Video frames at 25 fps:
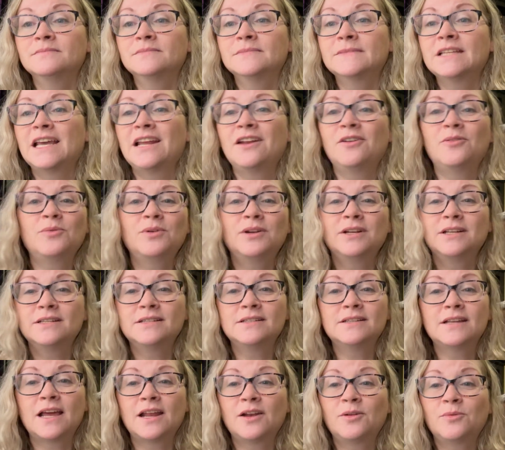I don't want
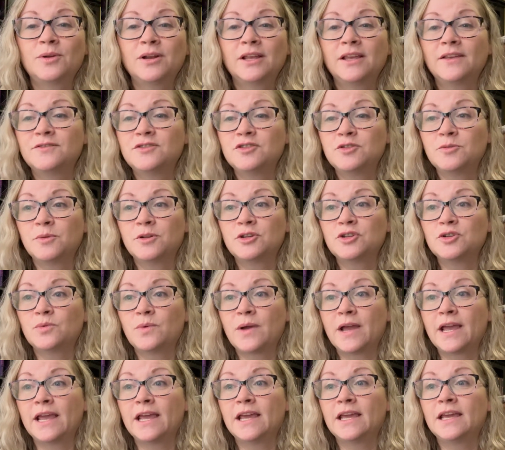to give too much
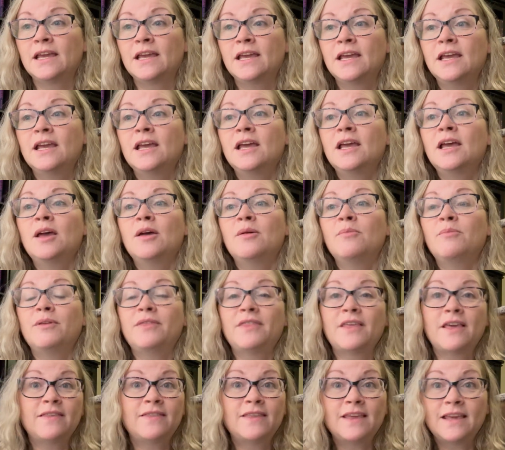away, but
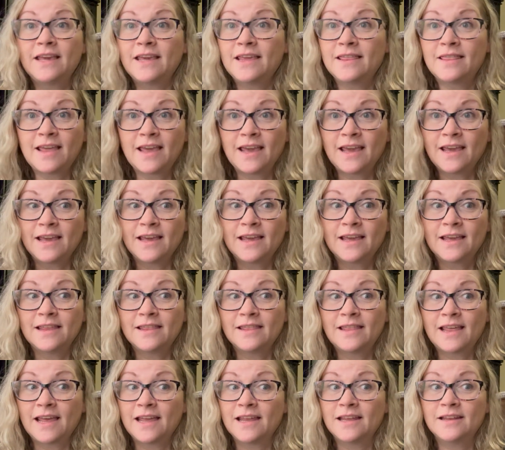they think
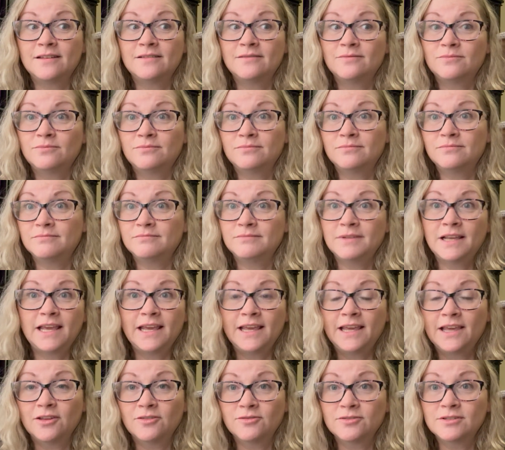that he
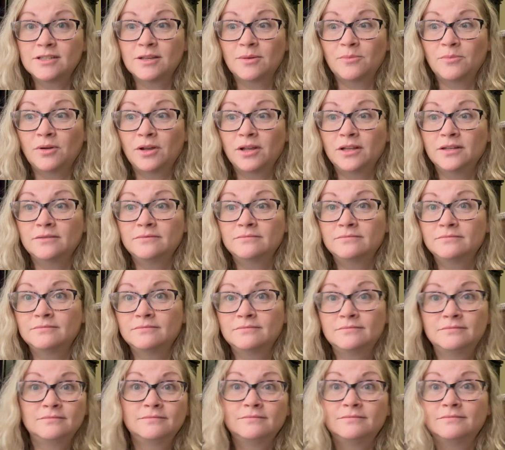killed someone
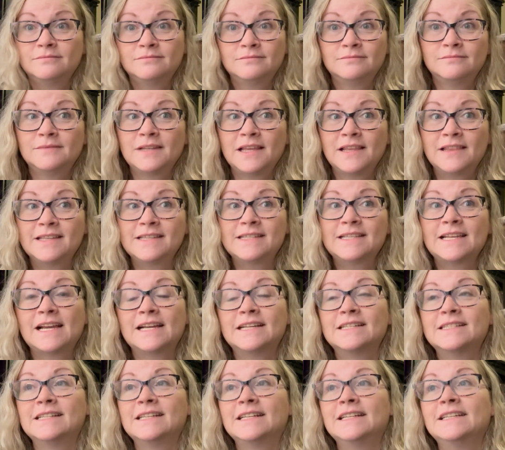in this
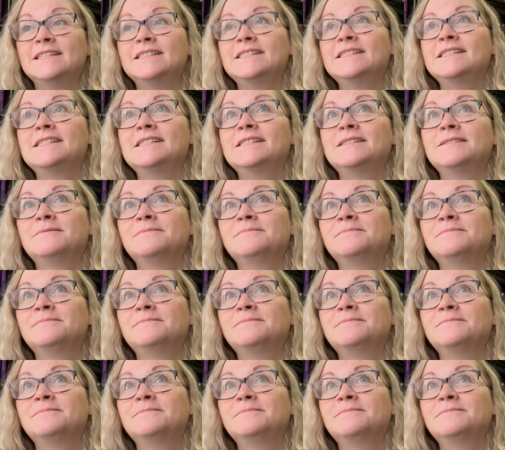accident.